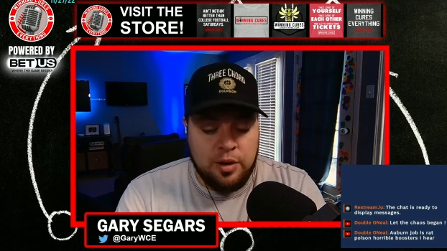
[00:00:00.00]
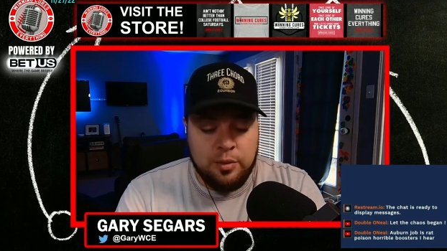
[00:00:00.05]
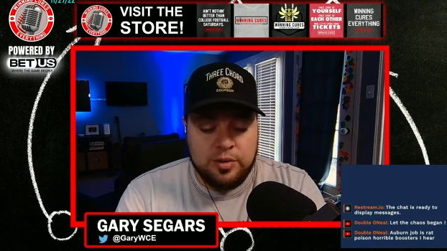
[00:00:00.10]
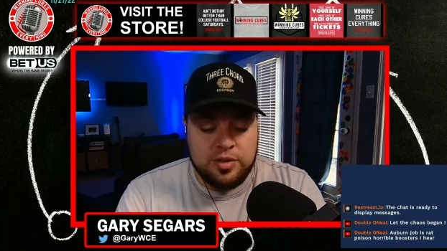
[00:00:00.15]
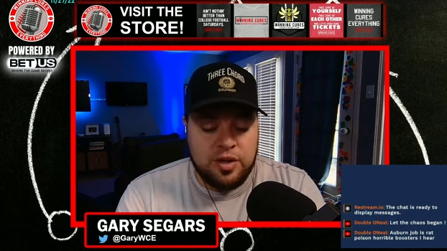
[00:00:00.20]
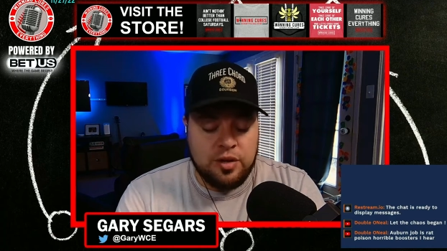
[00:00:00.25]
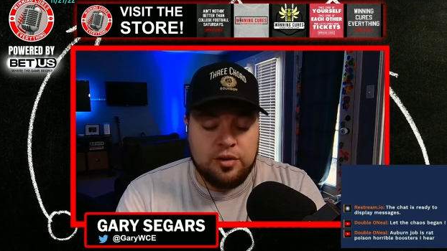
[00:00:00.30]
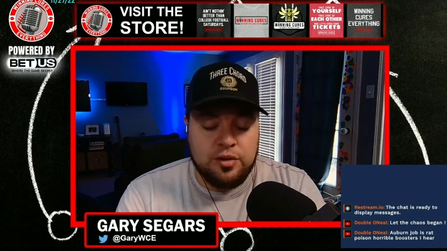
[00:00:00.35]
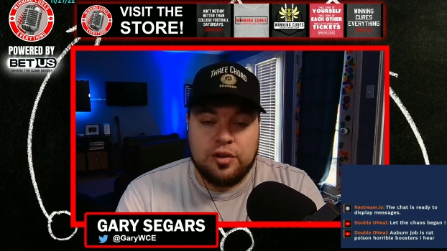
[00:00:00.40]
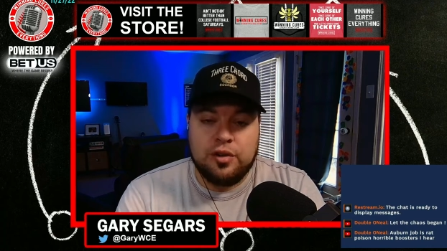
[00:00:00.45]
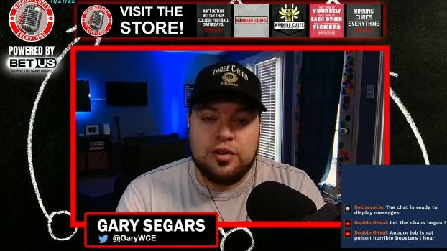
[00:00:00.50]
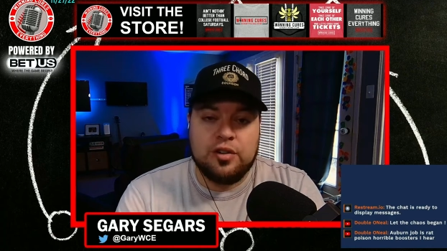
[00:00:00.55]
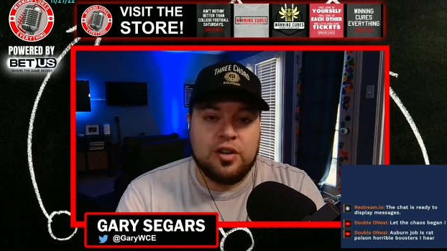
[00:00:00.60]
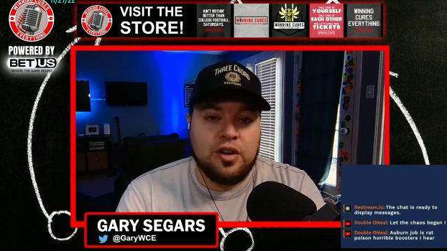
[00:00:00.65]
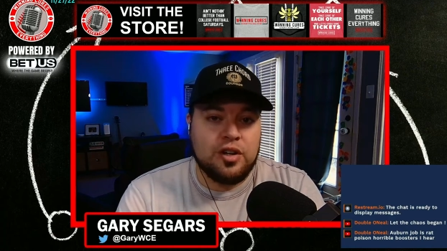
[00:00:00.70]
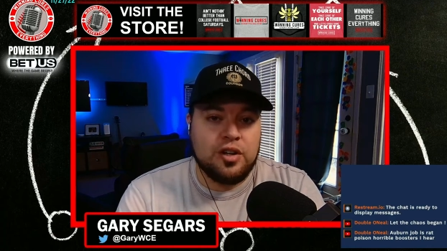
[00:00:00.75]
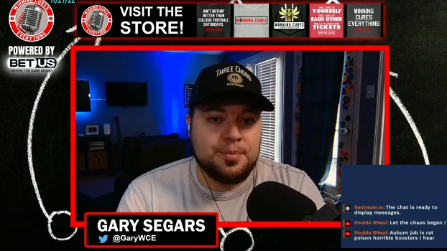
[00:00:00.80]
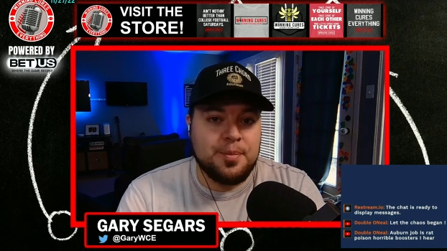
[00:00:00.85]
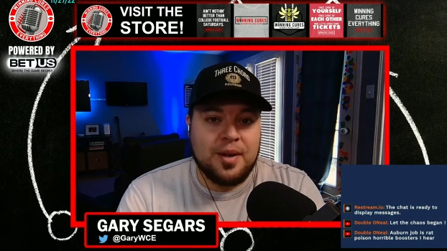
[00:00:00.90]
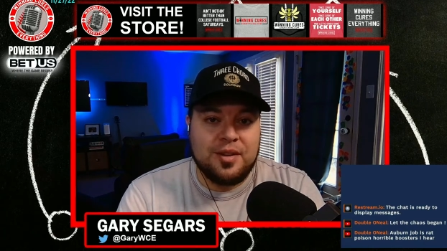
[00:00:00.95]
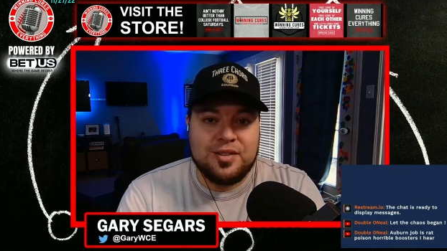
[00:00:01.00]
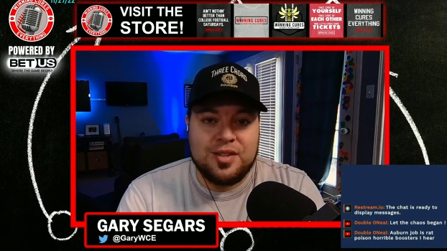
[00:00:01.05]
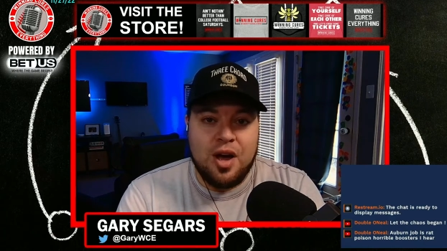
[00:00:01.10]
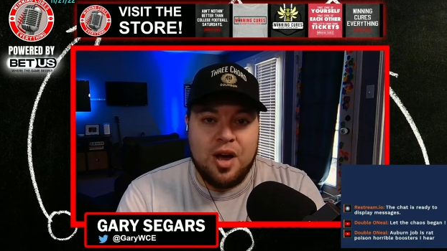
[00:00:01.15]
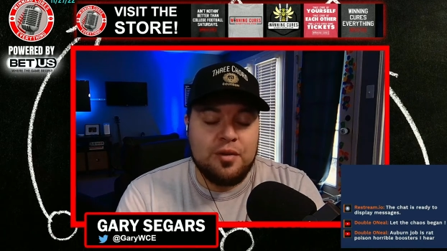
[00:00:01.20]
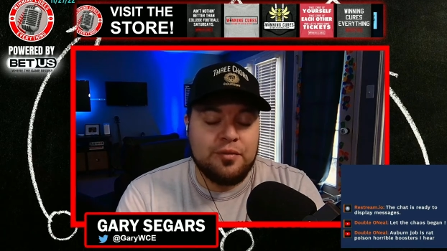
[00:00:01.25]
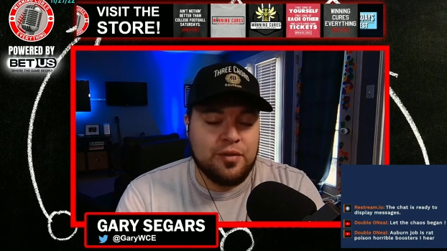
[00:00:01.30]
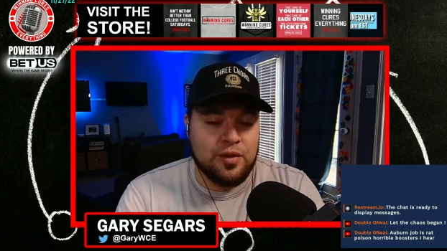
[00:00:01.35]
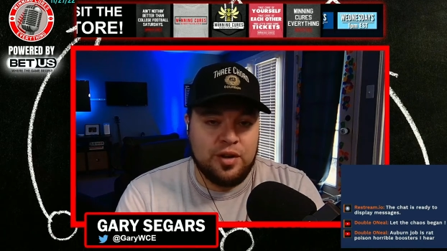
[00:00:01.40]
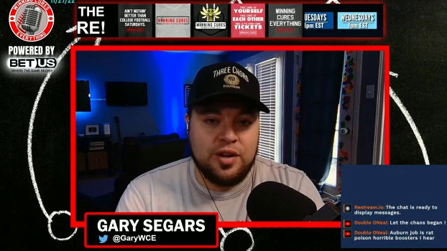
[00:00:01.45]
He was under Gus
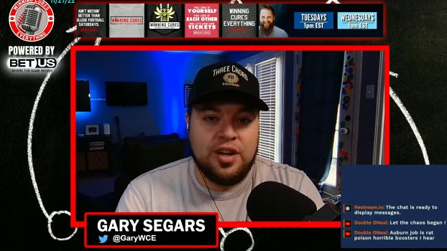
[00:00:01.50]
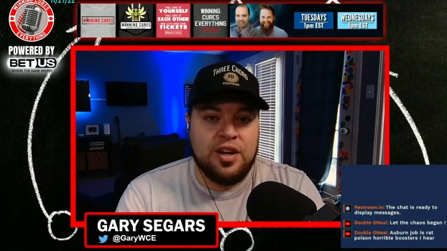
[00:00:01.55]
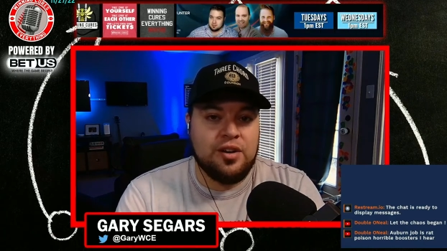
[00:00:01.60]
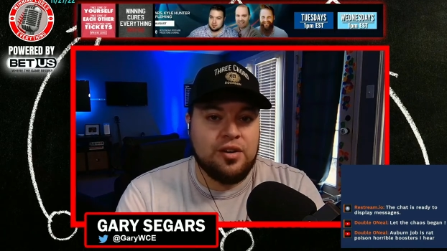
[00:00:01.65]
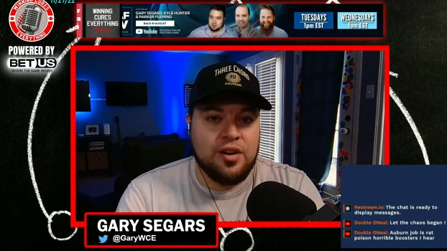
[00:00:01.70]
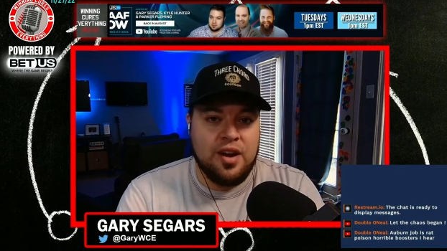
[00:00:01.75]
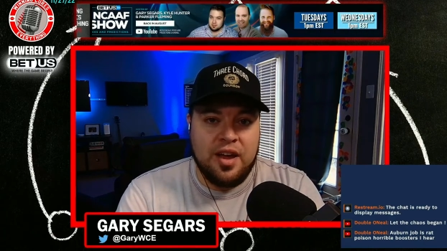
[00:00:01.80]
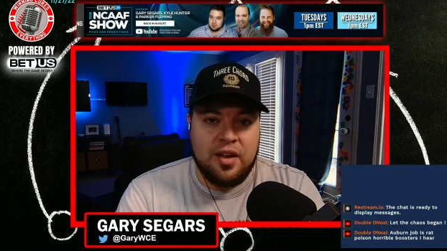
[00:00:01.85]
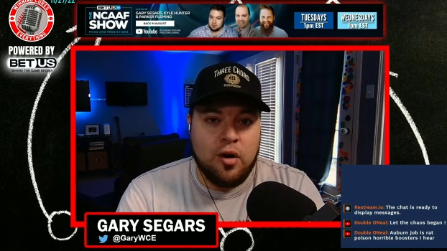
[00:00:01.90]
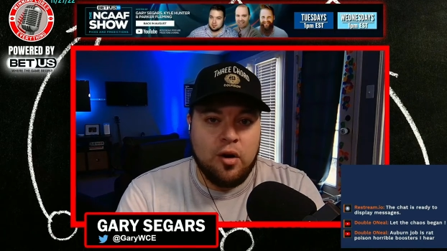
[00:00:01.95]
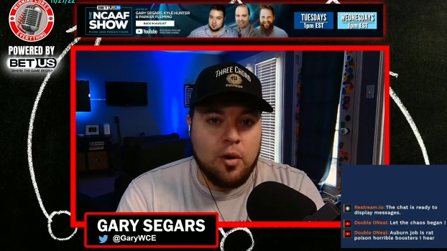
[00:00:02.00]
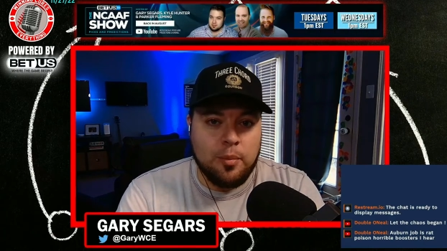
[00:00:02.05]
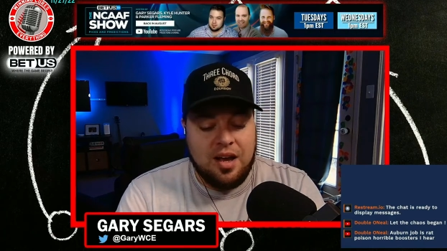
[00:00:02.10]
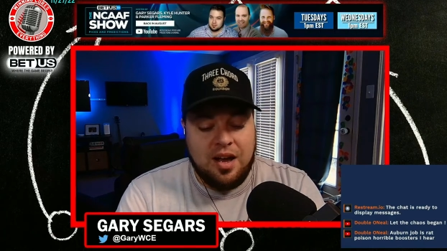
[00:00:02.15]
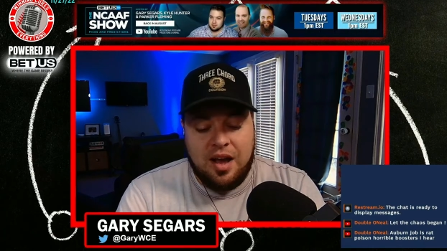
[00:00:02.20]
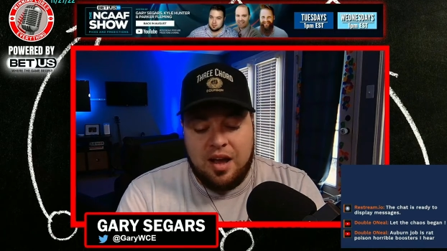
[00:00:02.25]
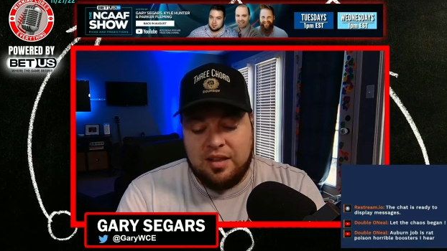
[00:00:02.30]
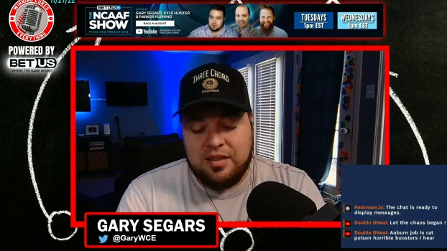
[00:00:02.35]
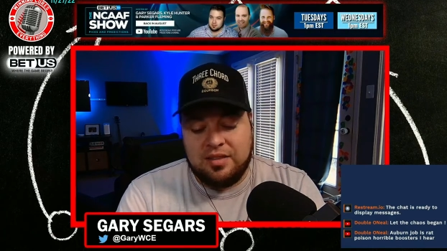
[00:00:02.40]
Malzahn for a year at Auburn.